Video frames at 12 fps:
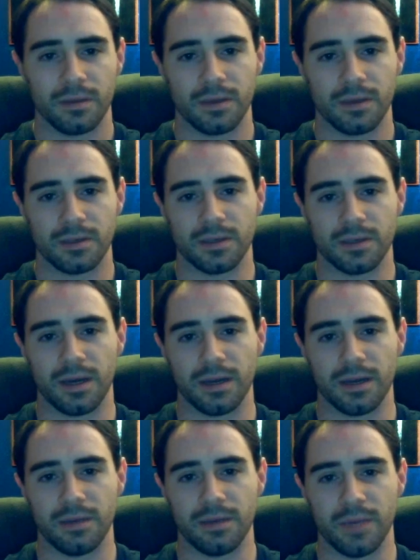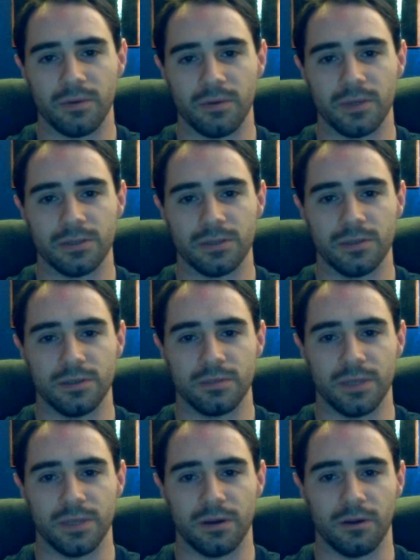In society, maybe we should just
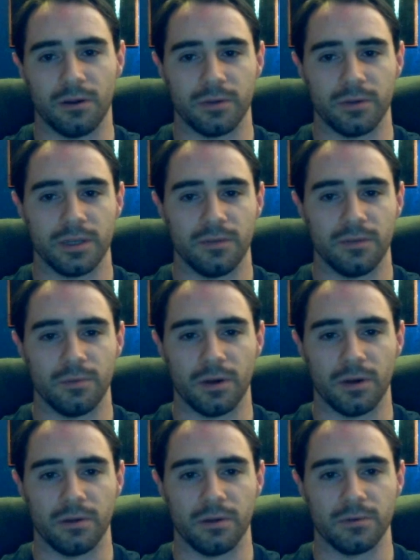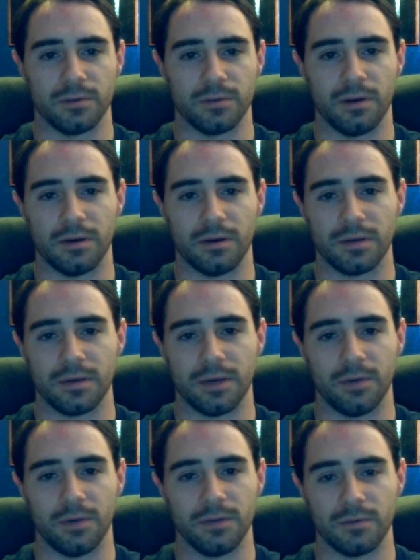be tolerant even while others are not.
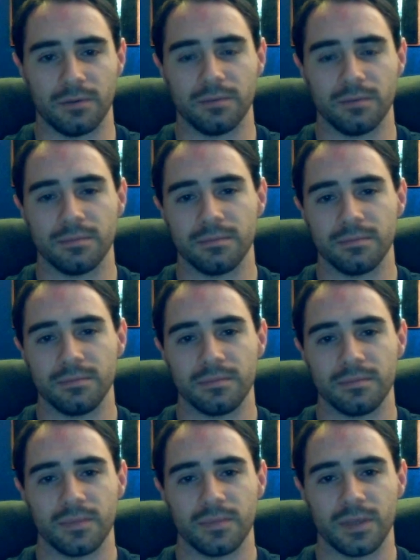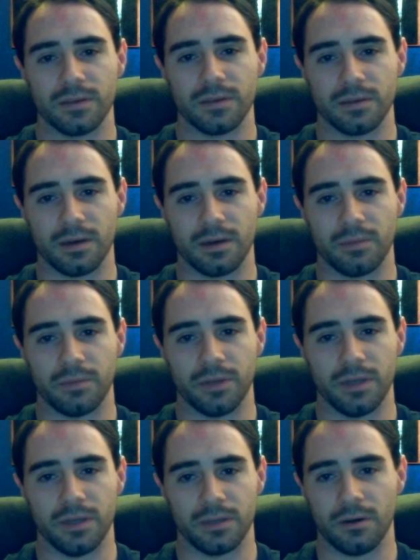However, this does not put
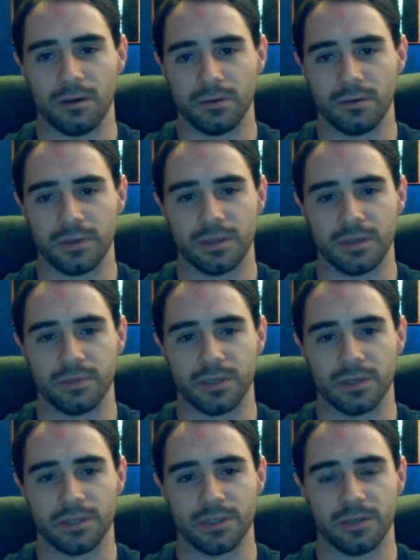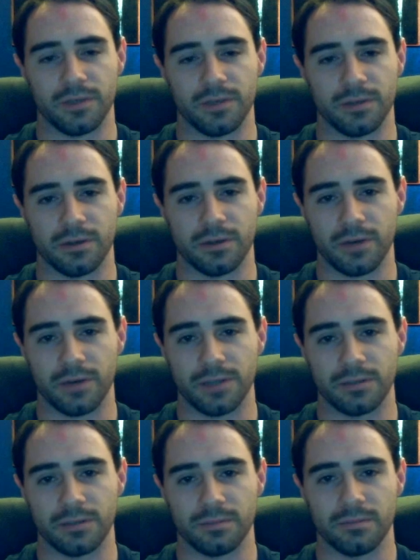the intolerant in a position of
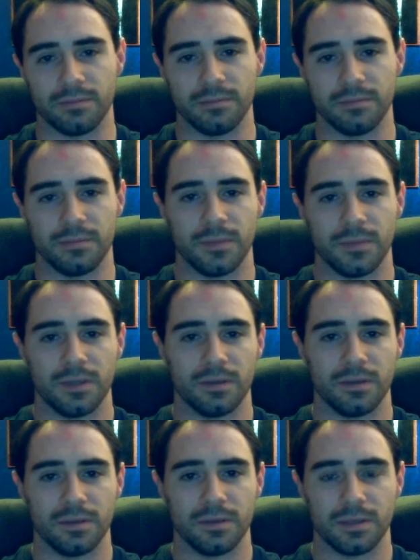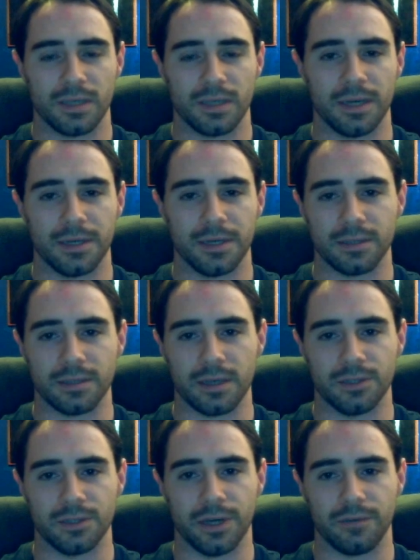exoneration. Society is like
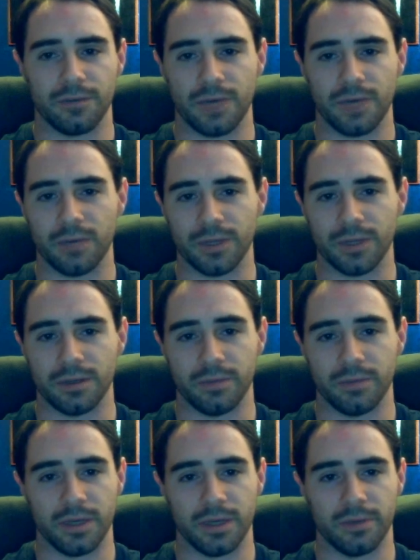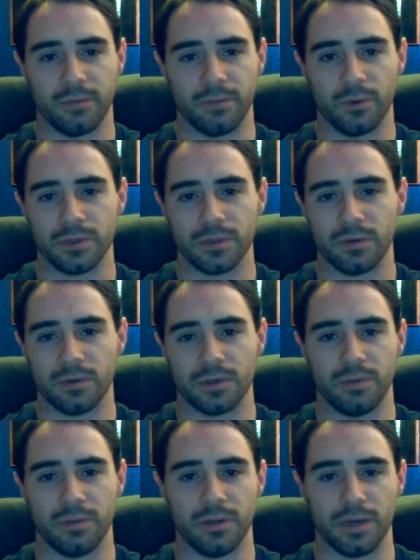a giant family, and becoming more so as
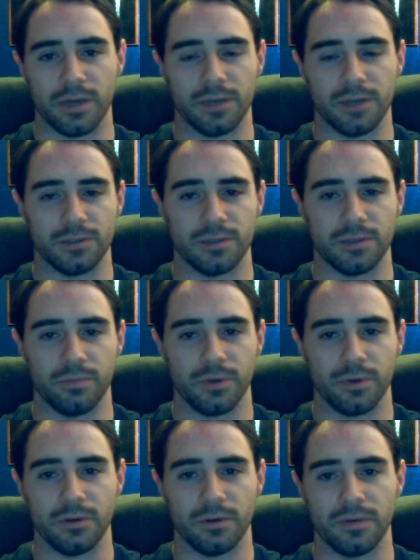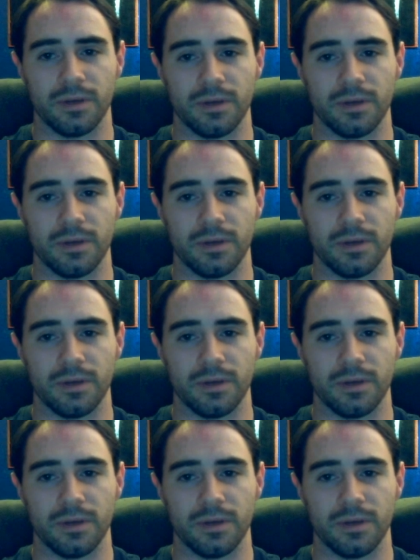communications improve,